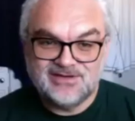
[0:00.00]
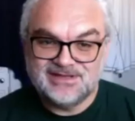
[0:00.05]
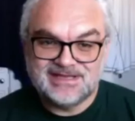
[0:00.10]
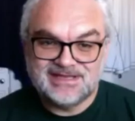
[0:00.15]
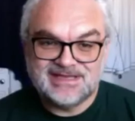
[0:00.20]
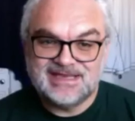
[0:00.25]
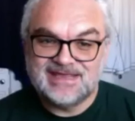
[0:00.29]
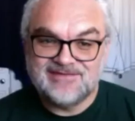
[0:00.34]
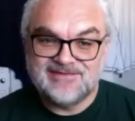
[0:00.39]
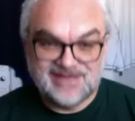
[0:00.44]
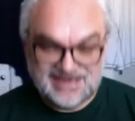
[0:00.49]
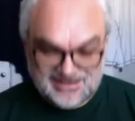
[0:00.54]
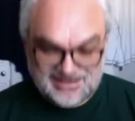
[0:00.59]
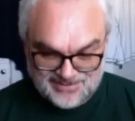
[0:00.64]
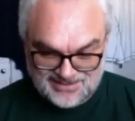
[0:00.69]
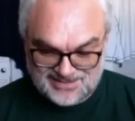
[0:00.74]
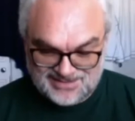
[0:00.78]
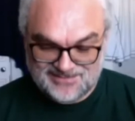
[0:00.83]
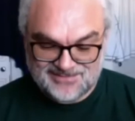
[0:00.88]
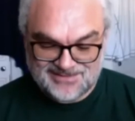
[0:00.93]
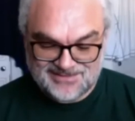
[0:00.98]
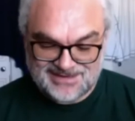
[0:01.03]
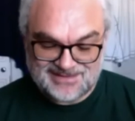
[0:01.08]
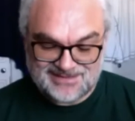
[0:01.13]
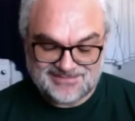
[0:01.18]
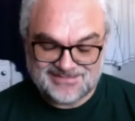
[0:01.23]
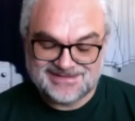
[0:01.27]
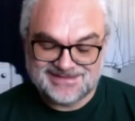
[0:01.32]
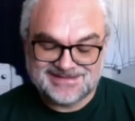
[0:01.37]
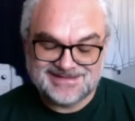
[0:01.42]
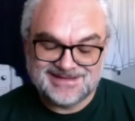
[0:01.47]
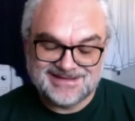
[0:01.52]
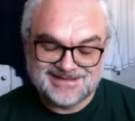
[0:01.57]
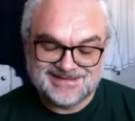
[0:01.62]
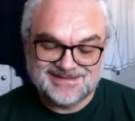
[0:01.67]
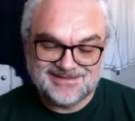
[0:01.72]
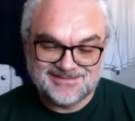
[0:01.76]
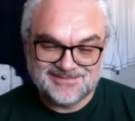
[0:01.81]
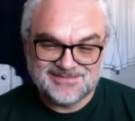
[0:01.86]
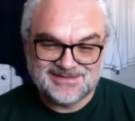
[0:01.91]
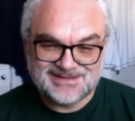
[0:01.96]
didn't give anybody money, but
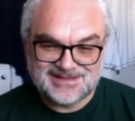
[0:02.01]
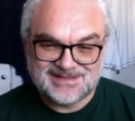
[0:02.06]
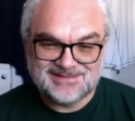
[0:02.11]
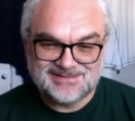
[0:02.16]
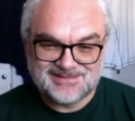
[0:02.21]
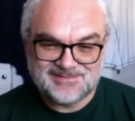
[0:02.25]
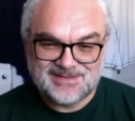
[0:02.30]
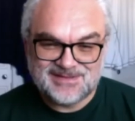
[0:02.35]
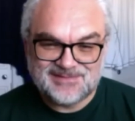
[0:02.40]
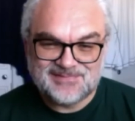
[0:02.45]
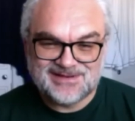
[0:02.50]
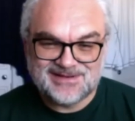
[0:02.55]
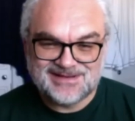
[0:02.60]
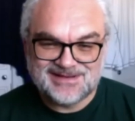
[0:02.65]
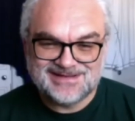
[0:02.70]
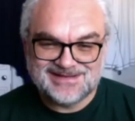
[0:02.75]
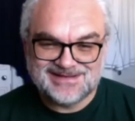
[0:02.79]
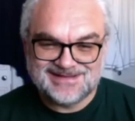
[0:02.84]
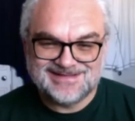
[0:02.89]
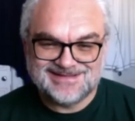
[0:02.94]
no, but the people,